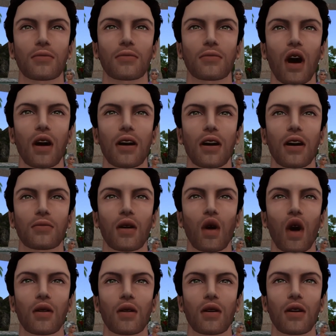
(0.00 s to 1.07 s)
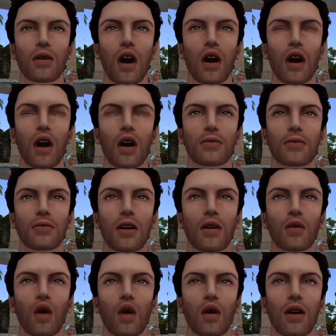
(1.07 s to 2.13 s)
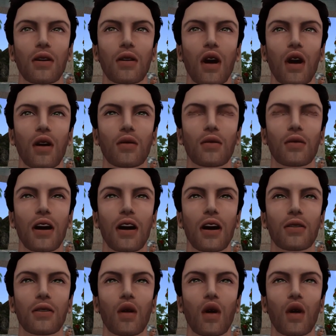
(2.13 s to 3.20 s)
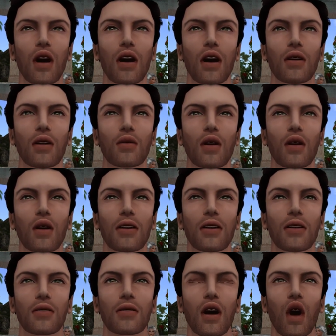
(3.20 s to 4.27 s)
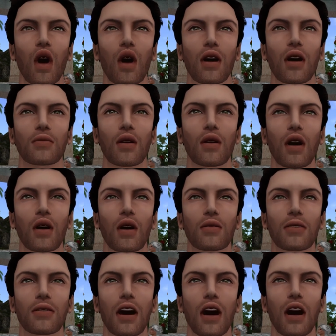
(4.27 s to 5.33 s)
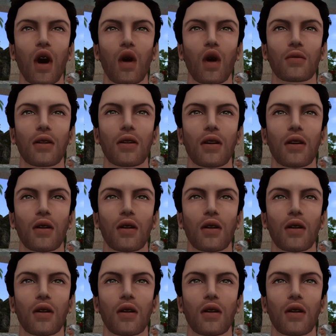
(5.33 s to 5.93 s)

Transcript: VR, virtual reality, Second Life, these platforms, these game platforms,